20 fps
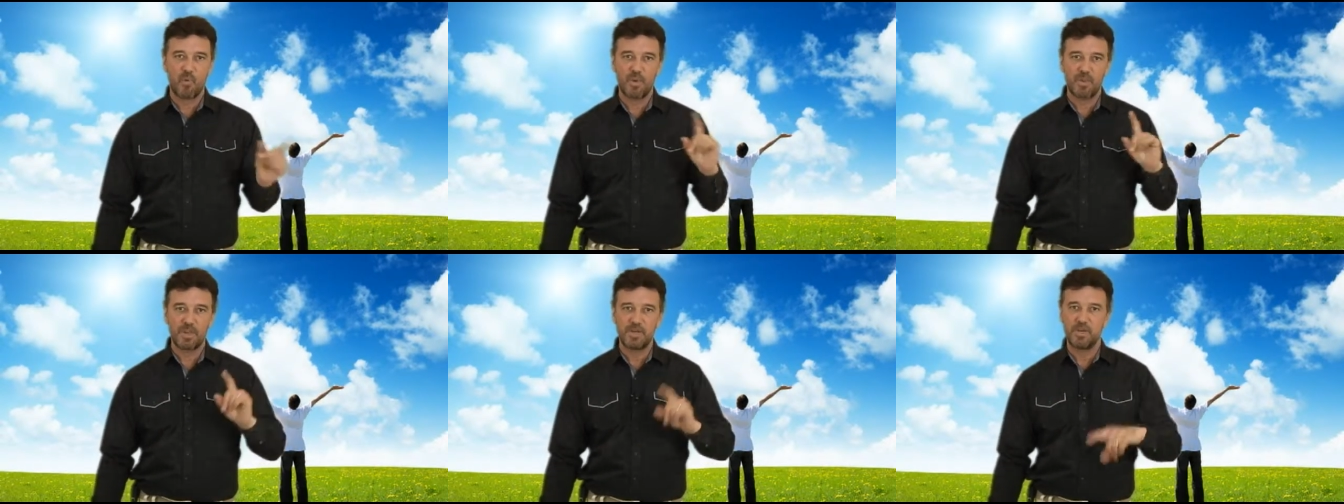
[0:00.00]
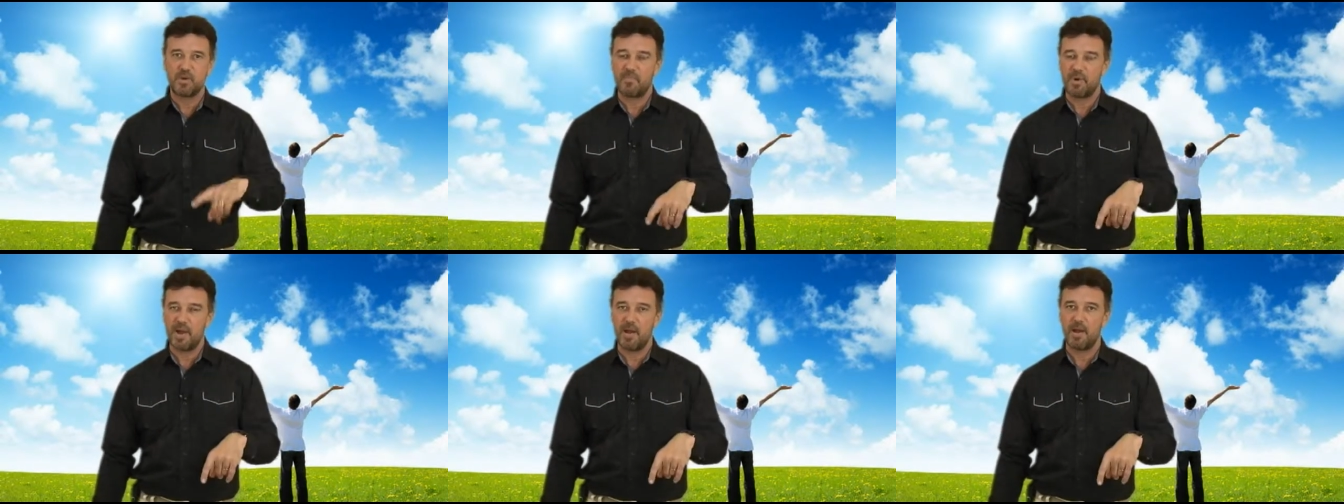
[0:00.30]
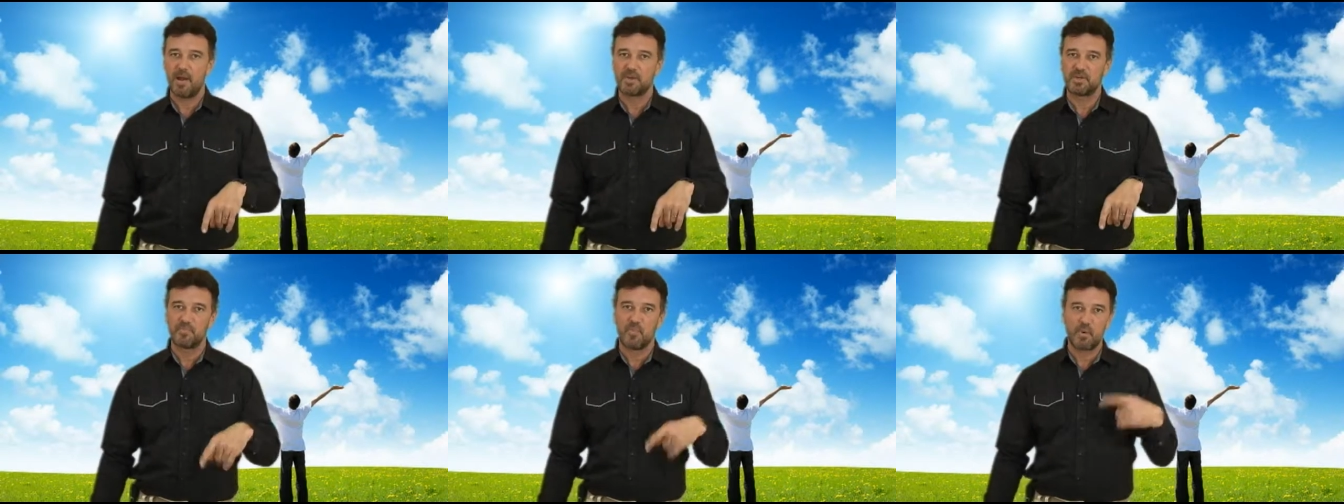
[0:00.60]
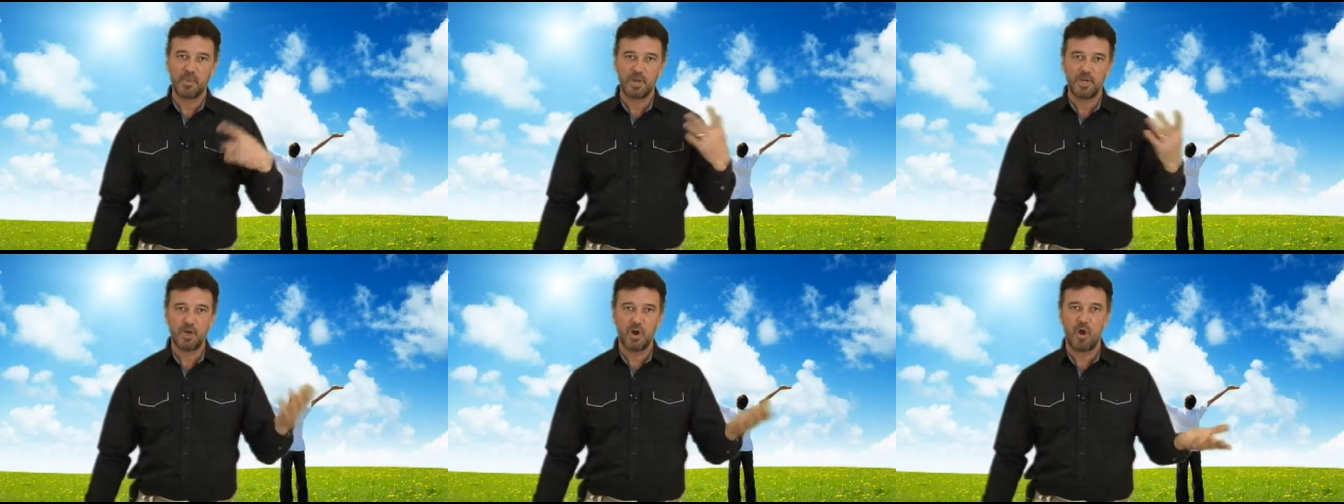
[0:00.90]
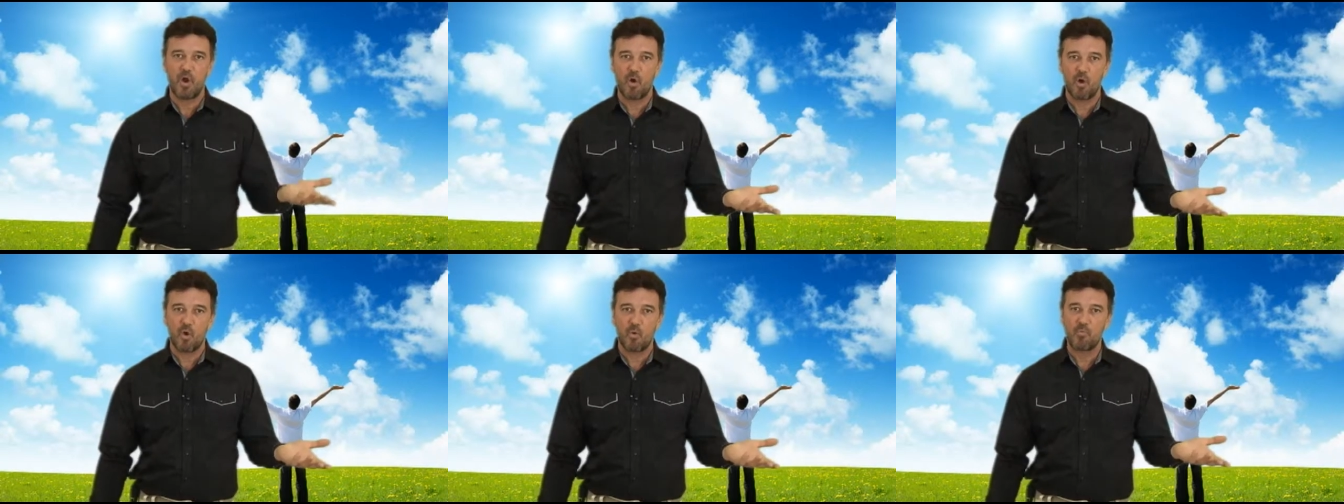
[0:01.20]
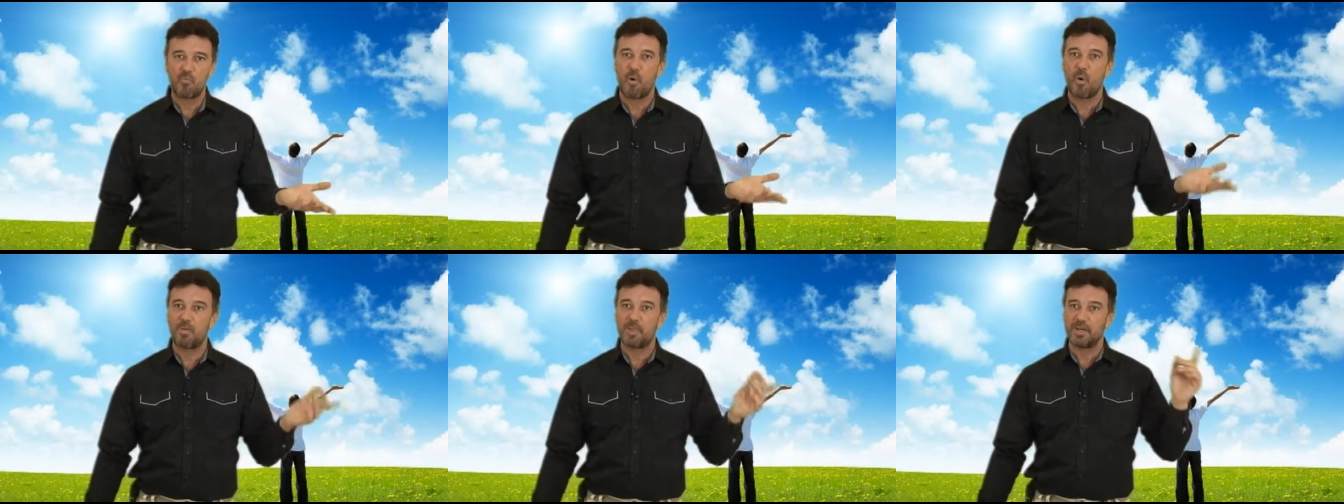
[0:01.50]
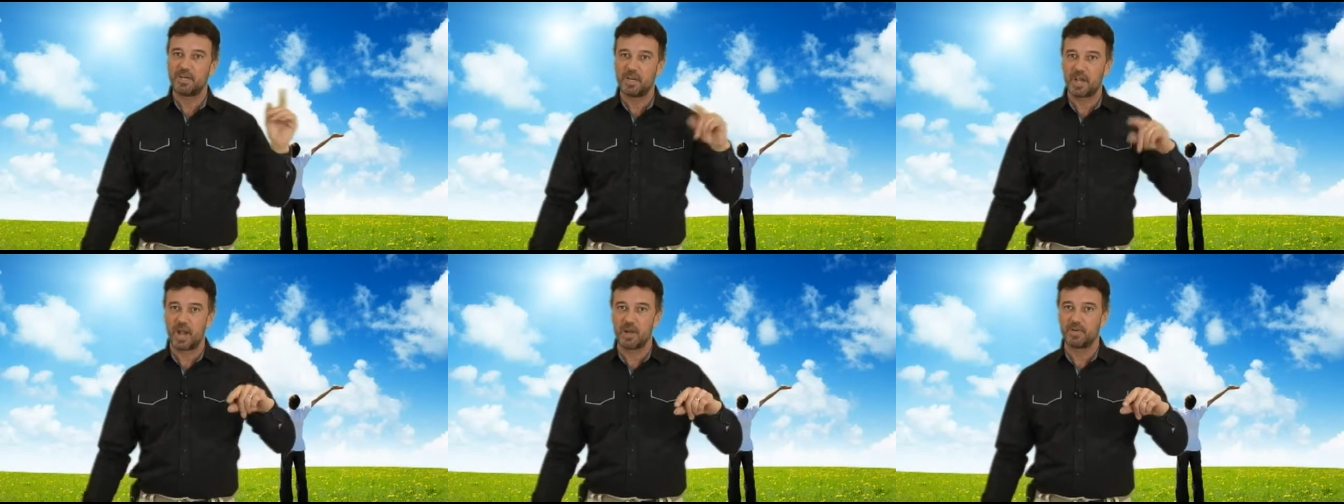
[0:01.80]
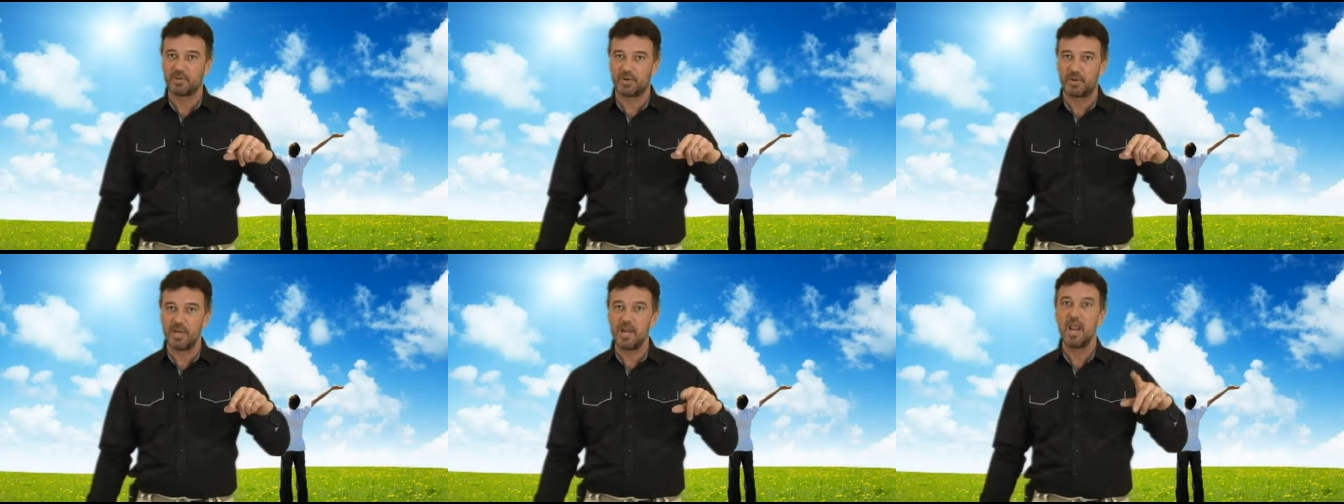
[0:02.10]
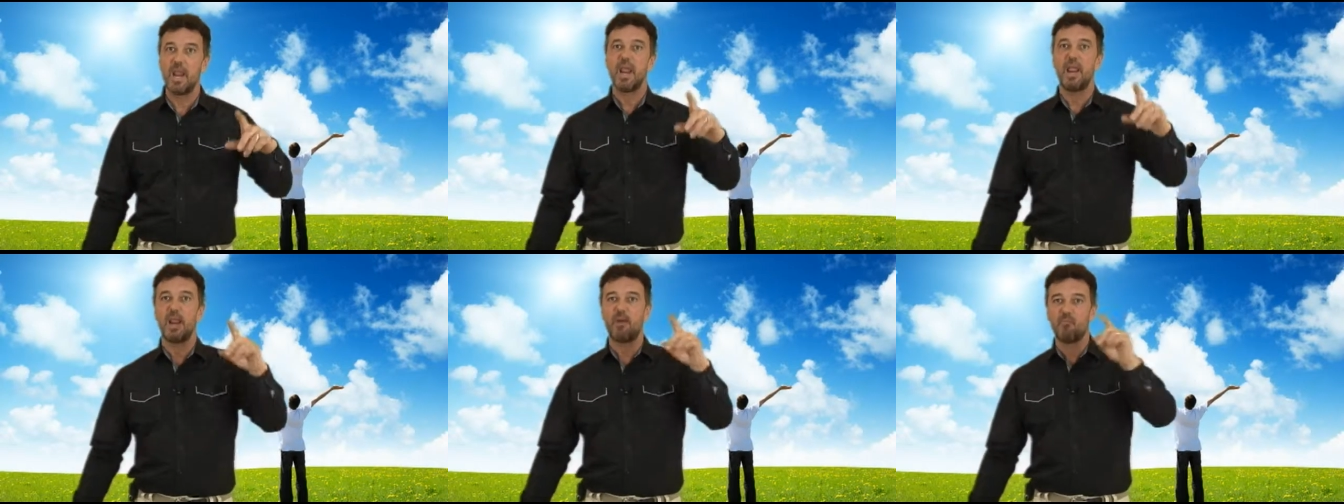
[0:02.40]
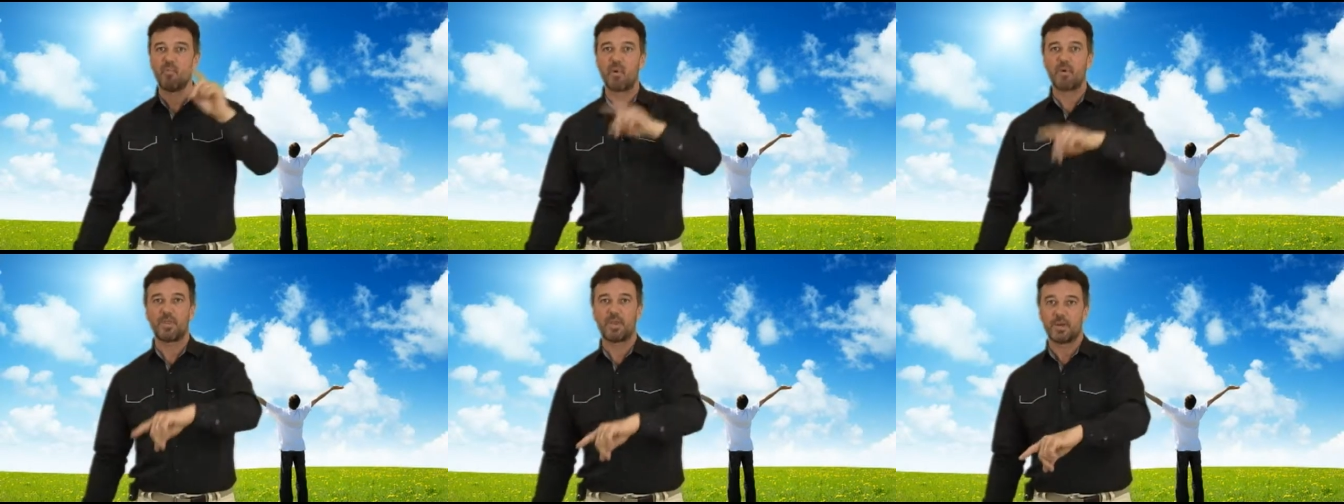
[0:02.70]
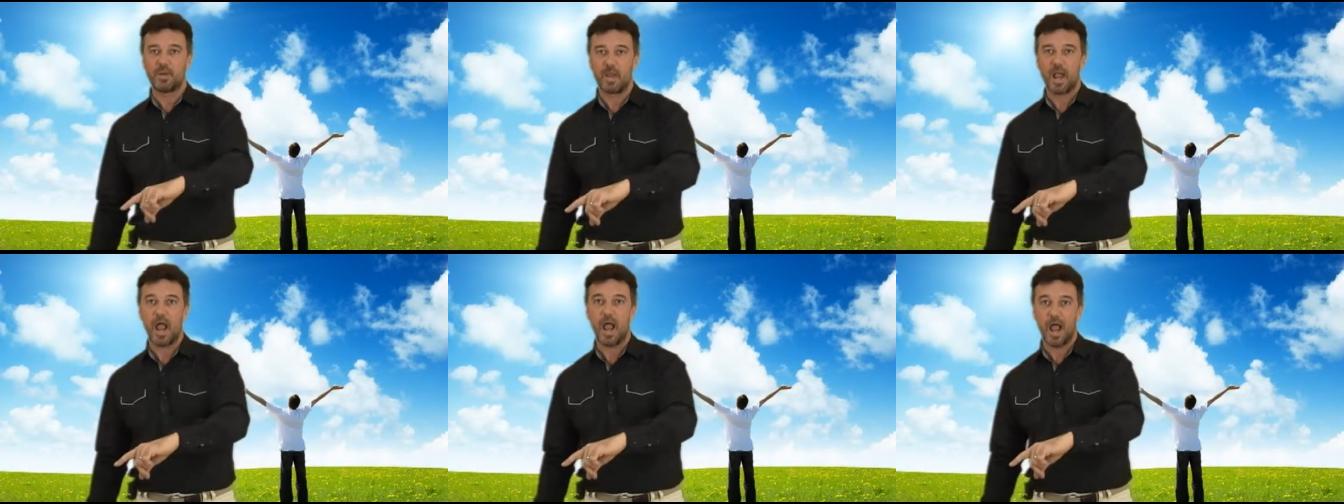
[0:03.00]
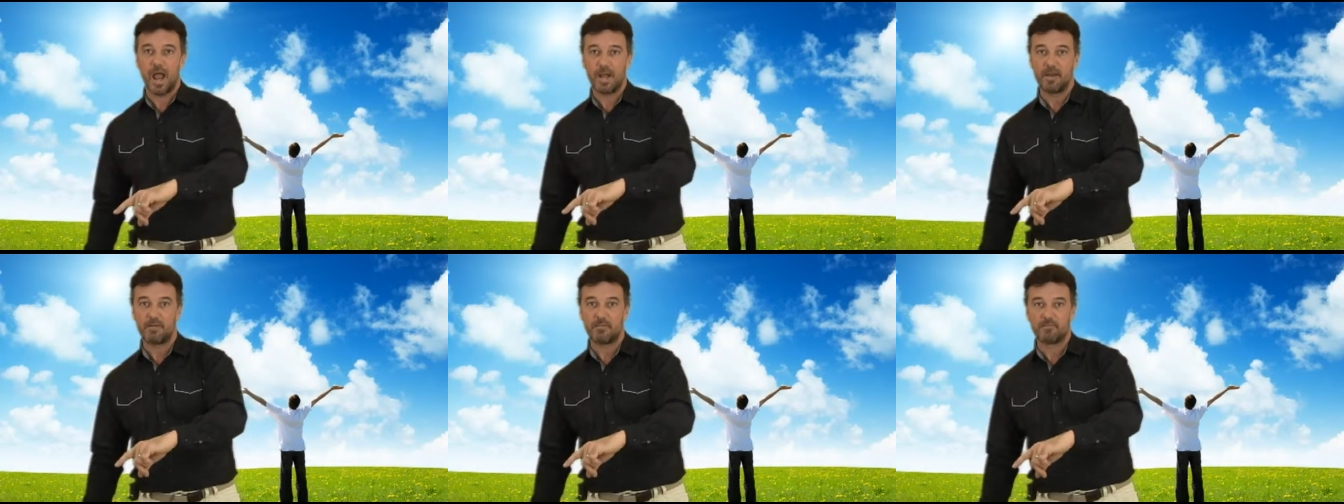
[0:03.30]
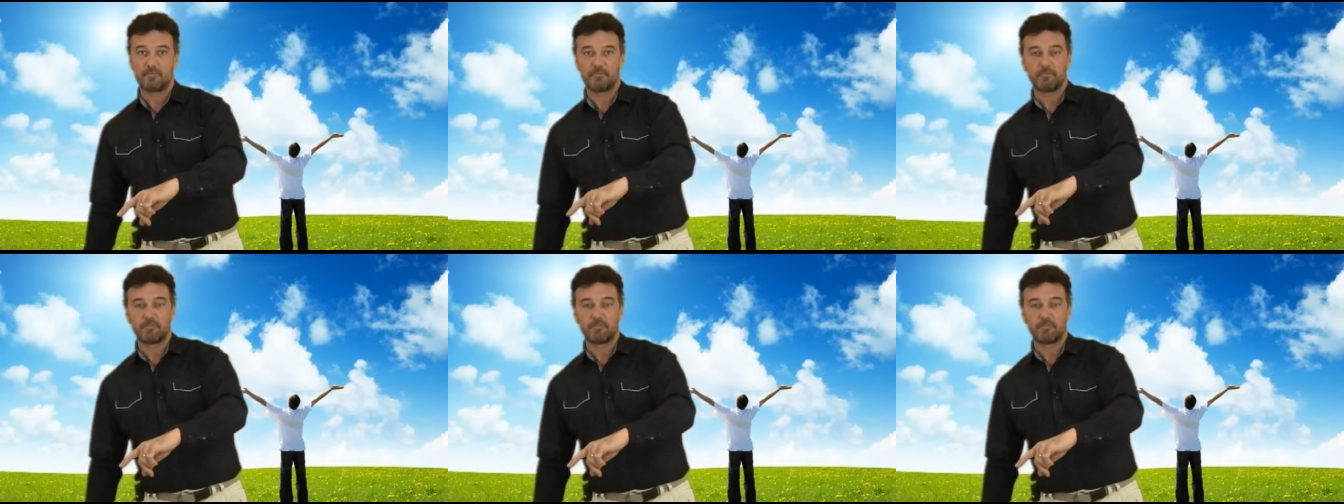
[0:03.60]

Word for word: more than your parents, more than your home, more than country, and more than God.